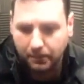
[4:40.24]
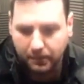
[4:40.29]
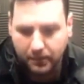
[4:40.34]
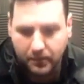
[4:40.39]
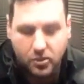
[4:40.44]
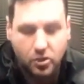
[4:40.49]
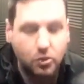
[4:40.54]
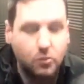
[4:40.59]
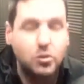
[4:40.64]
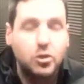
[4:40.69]

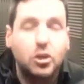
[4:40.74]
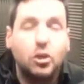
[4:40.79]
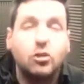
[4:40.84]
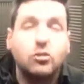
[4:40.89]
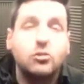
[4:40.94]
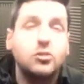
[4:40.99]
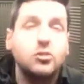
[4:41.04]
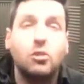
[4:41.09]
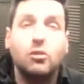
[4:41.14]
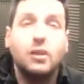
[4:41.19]

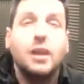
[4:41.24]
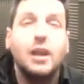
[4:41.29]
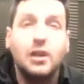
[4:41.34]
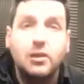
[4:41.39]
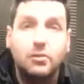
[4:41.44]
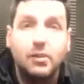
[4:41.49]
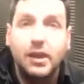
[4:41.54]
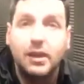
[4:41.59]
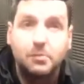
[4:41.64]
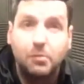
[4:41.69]
superchargers on
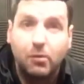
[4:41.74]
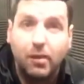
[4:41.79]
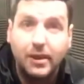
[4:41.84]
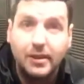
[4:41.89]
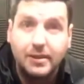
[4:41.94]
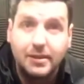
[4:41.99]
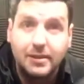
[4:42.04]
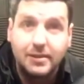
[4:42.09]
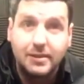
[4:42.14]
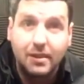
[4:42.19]
naturally
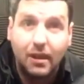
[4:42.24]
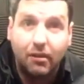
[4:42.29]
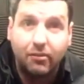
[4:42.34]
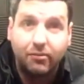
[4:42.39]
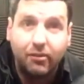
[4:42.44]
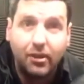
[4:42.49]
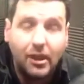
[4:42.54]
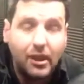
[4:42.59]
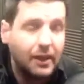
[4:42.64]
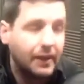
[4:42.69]
aspirated
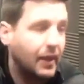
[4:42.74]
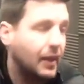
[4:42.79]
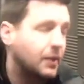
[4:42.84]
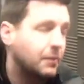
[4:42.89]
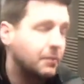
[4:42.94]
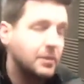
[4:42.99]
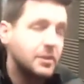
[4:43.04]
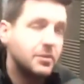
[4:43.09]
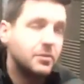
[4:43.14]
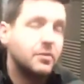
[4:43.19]
stuff. That
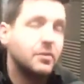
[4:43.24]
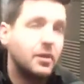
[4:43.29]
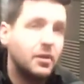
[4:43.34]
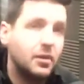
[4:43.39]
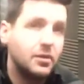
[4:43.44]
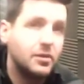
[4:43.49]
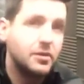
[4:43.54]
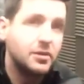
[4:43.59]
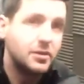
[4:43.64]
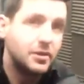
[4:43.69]
can be sort of
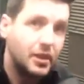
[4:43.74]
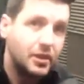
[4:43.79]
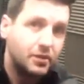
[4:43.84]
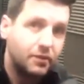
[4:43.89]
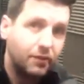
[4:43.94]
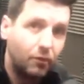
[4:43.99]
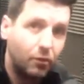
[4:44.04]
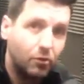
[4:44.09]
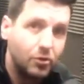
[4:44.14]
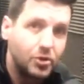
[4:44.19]
classed as stage
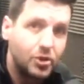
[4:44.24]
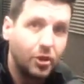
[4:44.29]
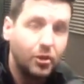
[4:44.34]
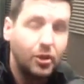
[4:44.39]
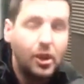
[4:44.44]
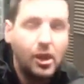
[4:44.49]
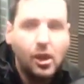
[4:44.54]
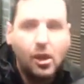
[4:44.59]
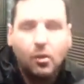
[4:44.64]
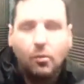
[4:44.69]
4. So
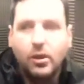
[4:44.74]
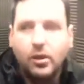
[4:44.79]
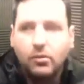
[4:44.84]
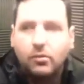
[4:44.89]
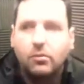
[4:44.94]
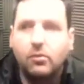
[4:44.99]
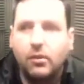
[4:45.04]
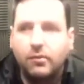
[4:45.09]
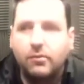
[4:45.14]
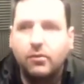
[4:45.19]

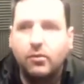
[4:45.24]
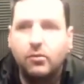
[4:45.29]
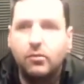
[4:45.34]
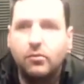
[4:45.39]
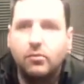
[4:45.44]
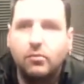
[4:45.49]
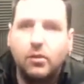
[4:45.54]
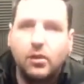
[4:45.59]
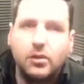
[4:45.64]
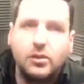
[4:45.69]
if
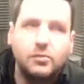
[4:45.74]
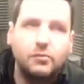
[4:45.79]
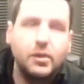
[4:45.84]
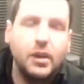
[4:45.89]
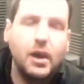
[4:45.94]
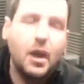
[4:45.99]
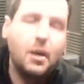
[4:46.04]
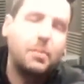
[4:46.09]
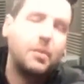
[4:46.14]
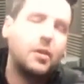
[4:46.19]
you were to
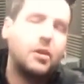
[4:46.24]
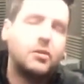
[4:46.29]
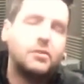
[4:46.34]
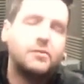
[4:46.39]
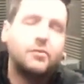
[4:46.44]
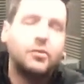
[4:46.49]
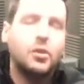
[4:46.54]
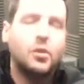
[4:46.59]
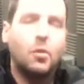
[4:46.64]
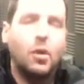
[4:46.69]
ring up and ask
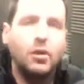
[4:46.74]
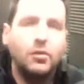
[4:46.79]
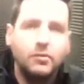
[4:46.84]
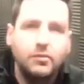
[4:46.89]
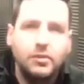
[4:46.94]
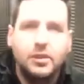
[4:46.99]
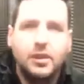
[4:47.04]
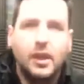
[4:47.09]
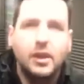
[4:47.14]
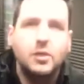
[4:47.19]
for a quote,
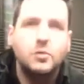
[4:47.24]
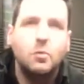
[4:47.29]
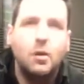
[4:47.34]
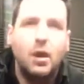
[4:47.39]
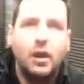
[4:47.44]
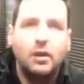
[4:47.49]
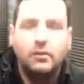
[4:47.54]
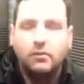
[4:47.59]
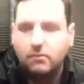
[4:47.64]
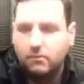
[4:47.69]
stage
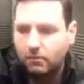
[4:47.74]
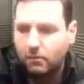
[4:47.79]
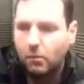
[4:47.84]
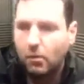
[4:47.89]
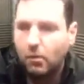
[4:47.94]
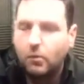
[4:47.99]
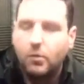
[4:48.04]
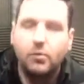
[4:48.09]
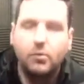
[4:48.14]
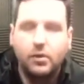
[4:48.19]
1,
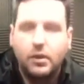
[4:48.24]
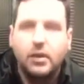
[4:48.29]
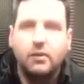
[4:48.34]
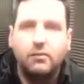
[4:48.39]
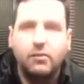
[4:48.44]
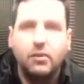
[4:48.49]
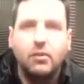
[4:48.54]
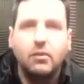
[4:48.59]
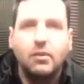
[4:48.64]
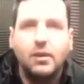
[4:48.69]
what we will
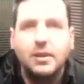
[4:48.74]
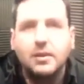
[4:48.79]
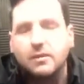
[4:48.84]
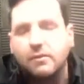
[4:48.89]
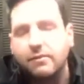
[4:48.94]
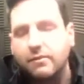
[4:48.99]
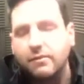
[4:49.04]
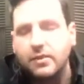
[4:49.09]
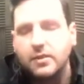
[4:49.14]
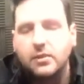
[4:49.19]
give you is
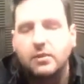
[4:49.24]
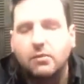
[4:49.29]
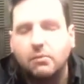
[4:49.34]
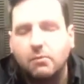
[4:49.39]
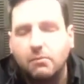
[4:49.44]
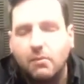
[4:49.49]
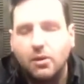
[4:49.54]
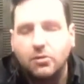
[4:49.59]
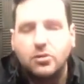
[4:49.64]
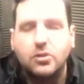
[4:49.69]
the physical
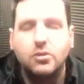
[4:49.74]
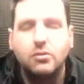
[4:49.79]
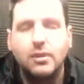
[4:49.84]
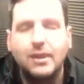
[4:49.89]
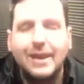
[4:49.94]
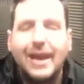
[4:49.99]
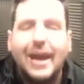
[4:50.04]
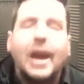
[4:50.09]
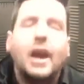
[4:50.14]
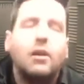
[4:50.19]
most you
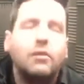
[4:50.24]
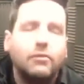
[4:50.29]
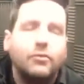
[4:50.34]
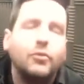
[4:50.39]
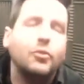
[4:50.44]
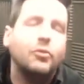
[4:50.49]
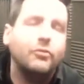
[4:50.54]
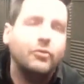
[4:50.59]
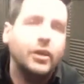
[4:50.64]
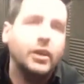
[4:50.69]
can get out of
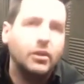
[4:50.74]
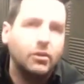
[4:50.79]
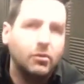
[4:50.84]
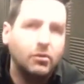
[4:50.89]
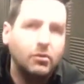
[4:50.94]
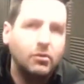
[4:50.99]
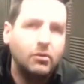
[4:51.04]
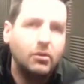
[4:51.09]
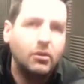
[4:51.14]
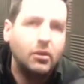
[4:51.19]
your
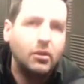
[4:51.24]
vehicle,